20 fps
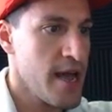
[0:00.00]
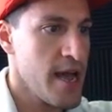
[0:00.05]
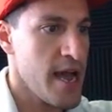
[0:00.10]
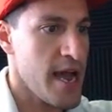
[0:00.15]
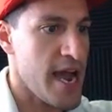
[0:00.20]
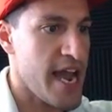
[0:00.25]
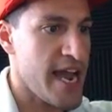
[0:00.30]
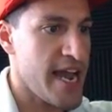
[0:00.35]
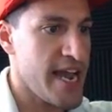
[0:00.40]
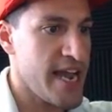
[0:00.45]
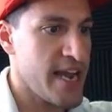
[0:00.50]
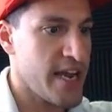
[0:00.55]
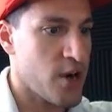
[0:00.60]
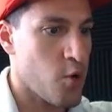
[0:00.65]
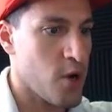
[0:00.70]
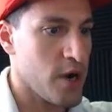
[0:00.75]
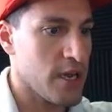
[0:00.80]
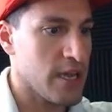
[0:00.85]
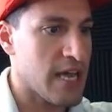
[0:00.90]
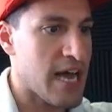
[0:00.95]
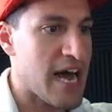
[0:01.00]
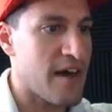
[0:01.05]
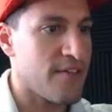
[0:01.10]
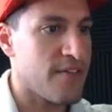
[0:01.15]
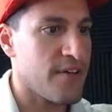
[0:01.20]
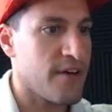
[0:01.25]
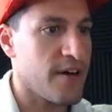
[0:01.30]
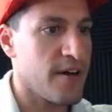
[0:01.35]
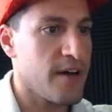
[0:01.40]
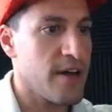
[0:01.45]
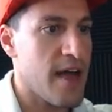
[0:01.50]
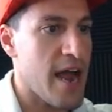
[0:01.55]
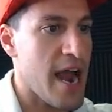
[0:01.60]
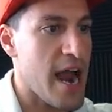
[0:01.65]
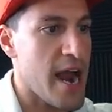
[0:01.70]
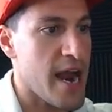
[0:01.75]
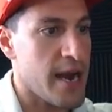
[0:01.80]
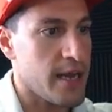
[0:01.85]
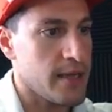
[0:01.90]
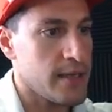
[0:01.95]
A Quilava
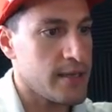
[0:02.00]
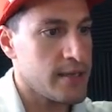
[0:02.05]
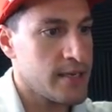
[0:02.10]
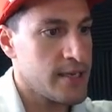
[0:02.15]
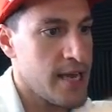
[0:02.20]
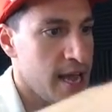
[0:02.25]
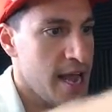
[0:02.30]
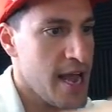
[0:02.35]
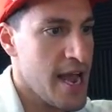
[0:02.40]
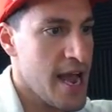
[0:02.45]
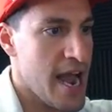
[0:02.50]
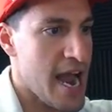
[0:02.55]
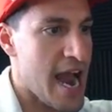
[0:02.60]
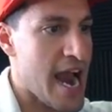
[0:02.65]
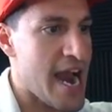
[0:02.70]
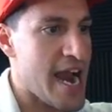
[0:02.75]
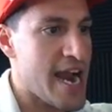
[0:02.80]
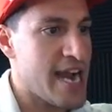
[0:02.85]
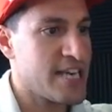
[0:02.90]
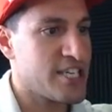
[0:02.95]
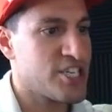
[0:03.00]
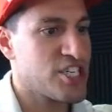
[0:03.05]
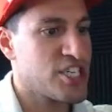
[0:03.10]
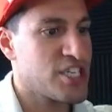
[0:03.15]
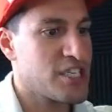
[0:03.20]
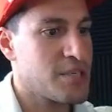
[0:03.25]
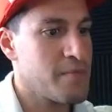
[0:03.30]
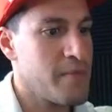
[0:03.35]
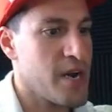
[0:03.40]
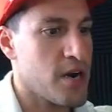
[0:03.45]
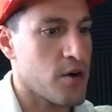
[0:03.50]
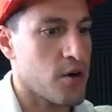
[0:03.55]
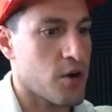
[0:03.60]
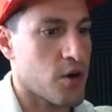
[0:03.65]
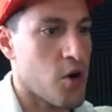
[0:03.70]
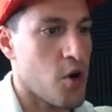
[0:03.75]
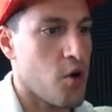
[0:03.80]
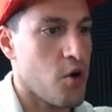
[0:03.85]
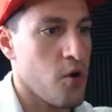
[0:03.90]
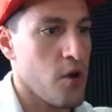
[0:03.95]
and a
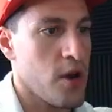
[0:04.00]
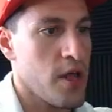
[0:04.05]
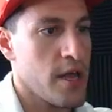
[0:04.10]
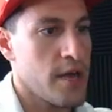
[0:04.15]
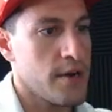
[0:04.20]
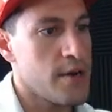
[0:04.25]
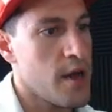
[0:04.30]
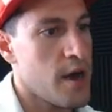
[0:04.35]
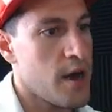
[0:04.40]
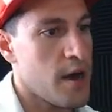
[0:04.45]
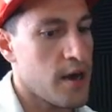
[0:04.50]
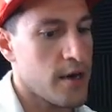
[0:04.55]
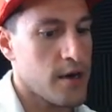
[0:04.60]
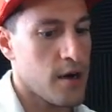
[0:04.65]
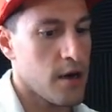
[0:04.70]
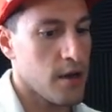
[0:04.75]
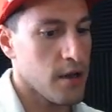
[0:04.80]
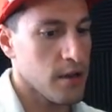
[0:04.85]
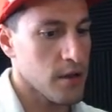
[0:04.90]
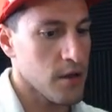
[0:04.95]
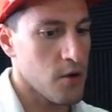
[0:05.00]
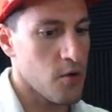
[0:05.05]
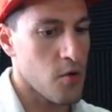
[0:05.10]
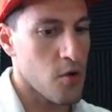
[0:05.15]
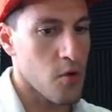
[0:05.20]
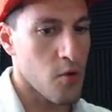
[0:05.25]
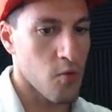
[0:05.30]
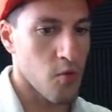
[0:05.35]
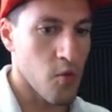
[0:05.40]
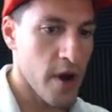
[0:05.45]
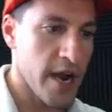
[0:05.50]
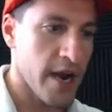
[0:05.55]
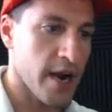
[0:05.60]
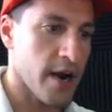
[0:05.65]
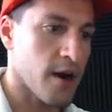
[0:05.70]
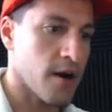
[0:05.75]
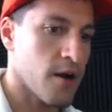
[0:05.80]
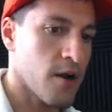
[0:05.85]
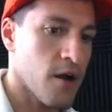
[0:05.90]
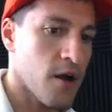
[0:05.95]
Smeargle non-holo
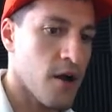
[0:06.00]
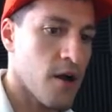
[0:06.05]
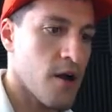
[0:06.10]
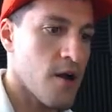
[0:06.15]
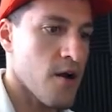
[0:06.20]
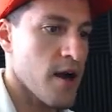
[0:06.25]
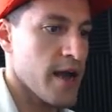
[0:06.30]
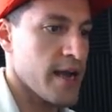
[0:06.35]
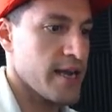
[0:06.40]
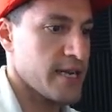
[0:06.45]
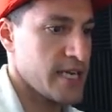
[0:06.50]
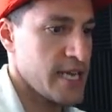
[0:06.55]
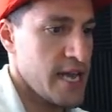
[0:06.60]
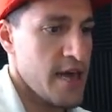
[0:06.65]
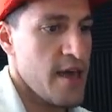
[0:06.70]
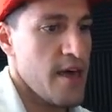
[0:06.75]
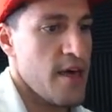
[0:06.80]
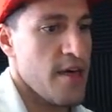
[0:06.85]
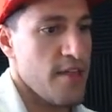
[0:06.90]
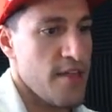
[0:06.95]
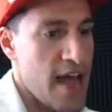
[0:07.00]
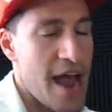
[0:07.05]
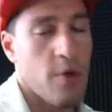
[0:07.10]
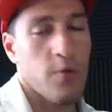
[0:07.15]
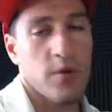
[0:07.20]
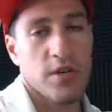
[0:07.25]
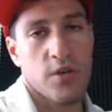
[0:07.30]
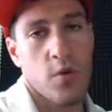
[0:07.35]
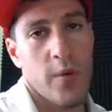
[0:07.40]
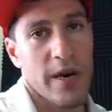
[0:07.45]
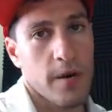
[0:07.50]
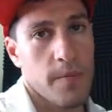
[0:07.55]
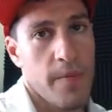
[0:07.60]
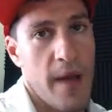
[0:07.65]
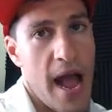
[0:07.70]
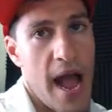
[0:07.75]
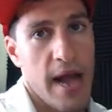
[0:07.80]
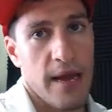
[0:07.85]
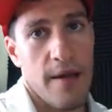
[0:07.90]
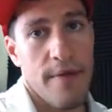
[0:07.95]
rare. All right. That was a weird
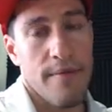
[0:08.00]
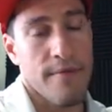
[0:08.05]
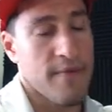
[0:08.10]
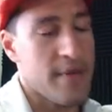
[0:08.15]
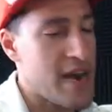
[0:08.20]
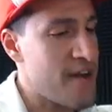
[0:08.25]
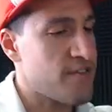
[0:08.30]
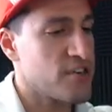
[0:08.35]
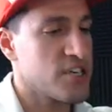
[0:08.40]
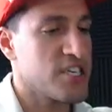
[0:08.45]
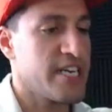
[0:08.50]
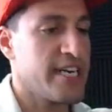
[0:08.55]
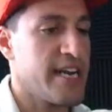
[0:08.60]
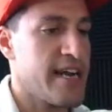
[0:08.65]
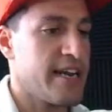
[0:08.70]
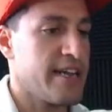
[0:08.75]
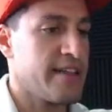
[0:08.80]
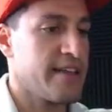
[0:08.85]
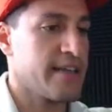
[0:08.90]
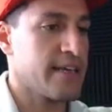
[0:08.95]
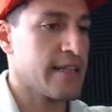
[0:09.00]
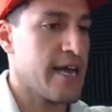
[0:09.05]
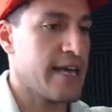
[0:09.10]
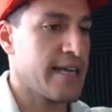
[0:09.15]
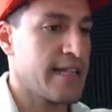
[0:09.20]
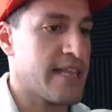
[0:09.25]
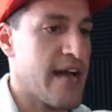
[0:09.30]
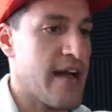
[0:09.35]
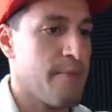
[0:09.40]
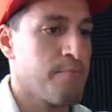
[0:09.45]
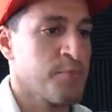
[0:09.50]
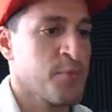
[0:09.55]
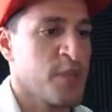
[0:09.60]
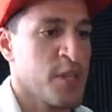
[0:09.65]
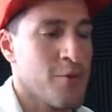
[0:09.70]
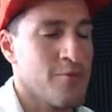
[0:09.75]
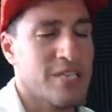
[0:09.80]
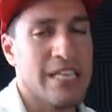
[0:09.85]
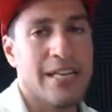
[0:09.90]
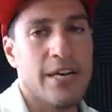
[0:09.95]
pack. Never seen anything like that. There
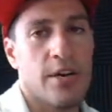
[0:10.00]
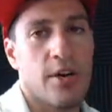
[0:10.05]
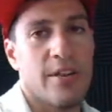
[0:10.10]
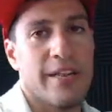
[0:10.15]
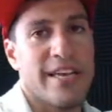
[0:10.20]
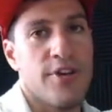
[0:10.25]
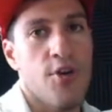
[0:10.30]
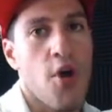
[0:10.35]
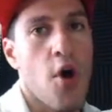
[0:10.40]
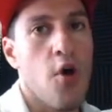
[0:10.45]
was literally no